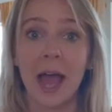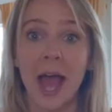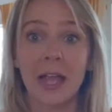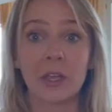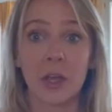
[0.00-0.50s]

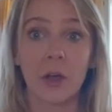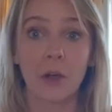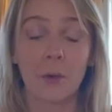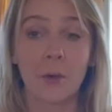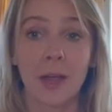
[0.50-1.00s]
I
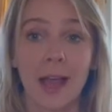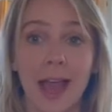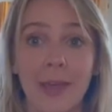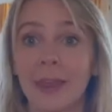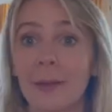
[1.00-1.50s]
go,
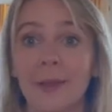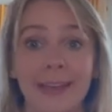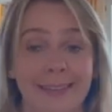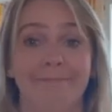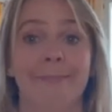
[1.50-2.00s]
and then I'm
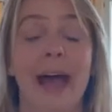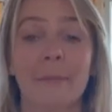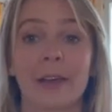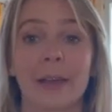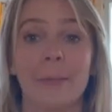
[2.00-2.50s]
like, I'm
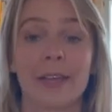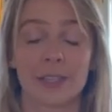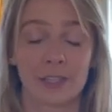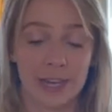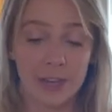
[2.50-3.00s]
not gonna make
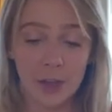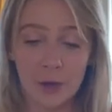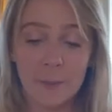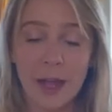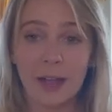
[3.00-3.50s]
it. So then I go
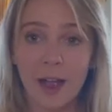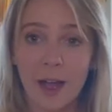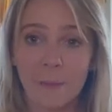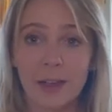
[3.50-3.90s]
to back up.